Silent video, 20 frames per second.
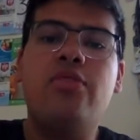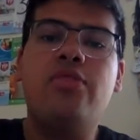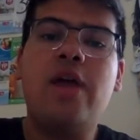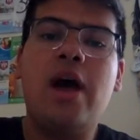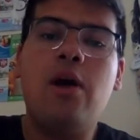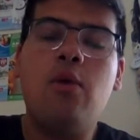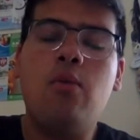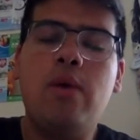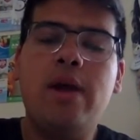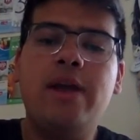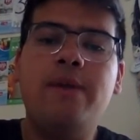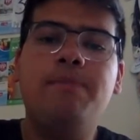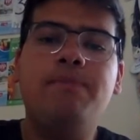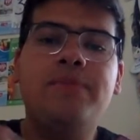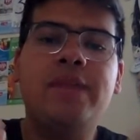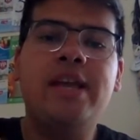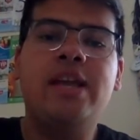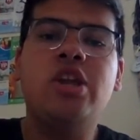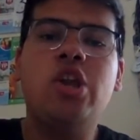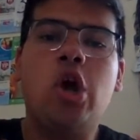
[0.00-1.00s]
That way
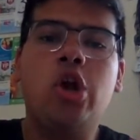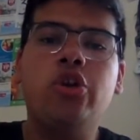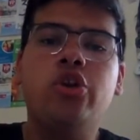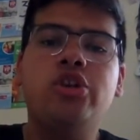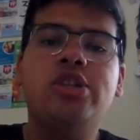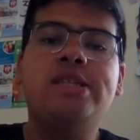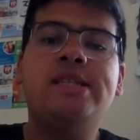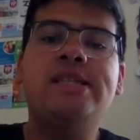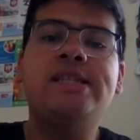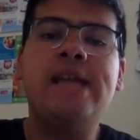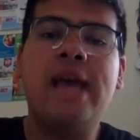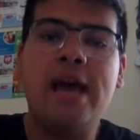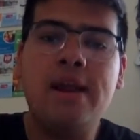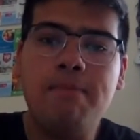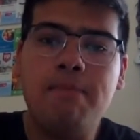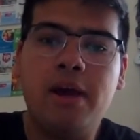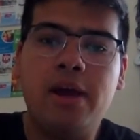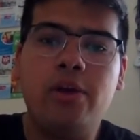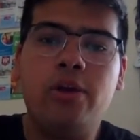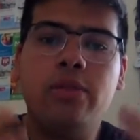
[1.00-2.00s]
they can
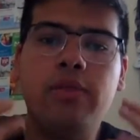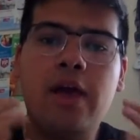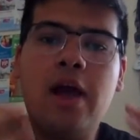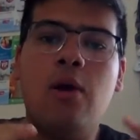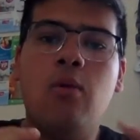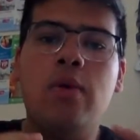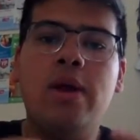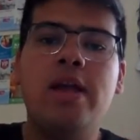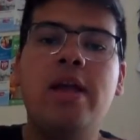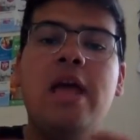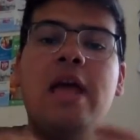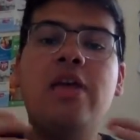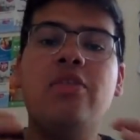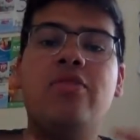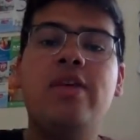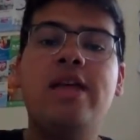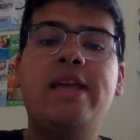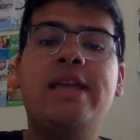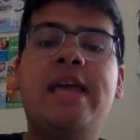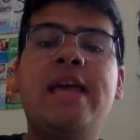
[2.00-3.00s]
understand better. That way
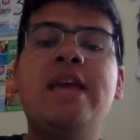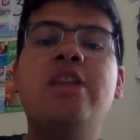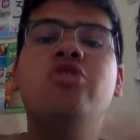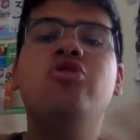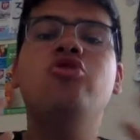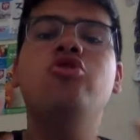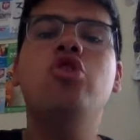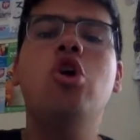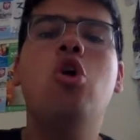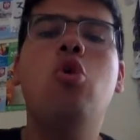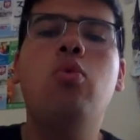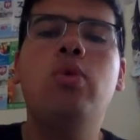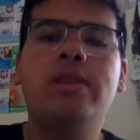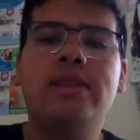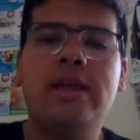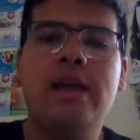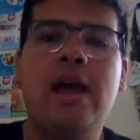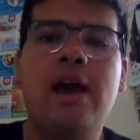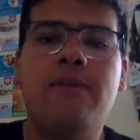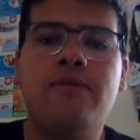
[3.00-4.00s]
they can know what
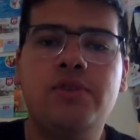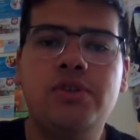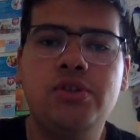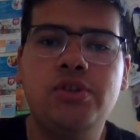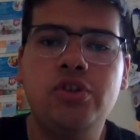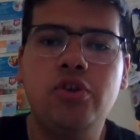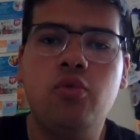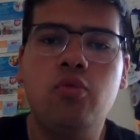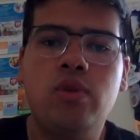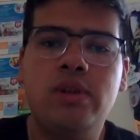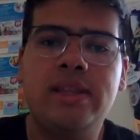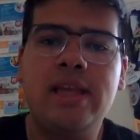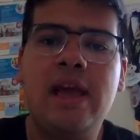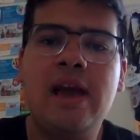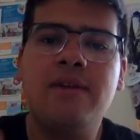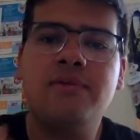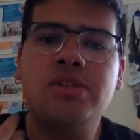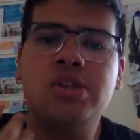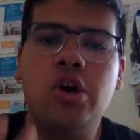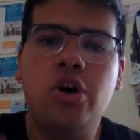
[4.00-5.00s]
they have to do, what they
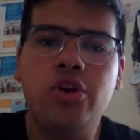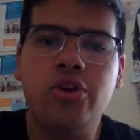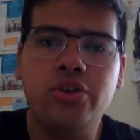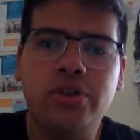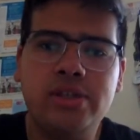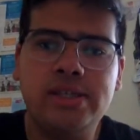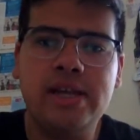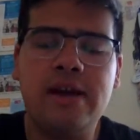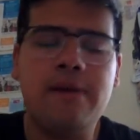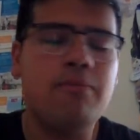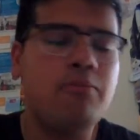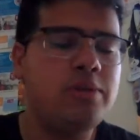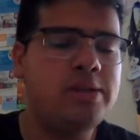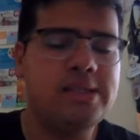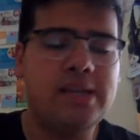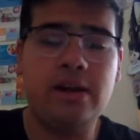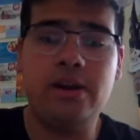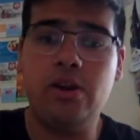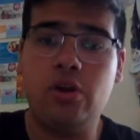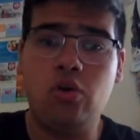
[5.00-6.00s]
have to understand with
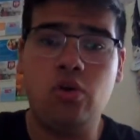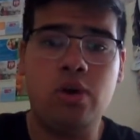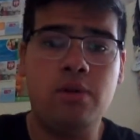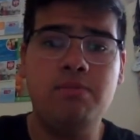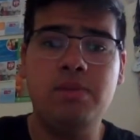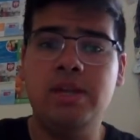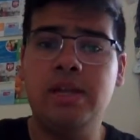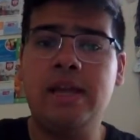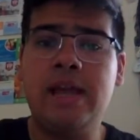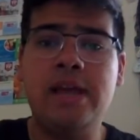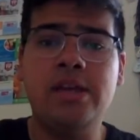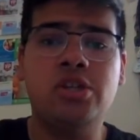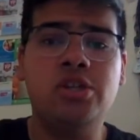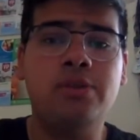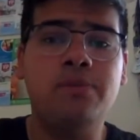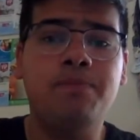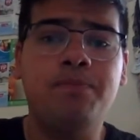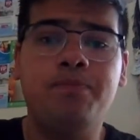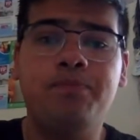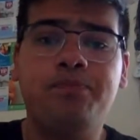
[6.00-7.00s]
technical
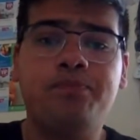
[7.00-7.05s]
communication.